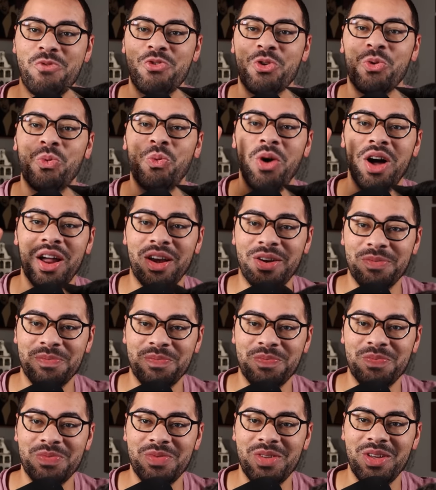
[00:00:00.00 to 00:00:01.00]
For one.
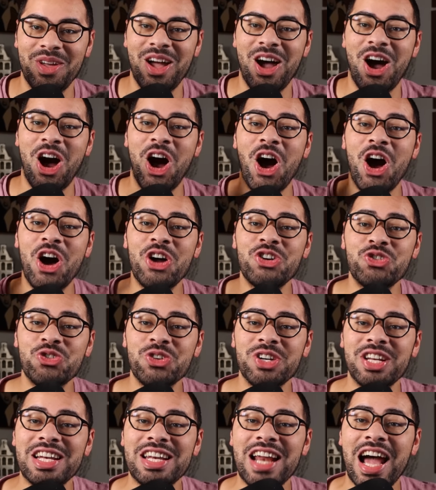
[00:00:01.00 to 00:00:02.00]

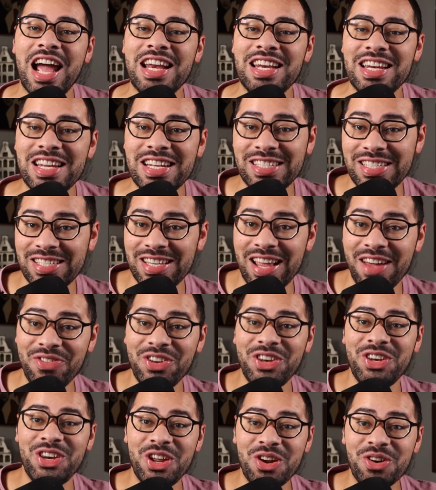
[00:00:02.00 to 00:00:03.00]
197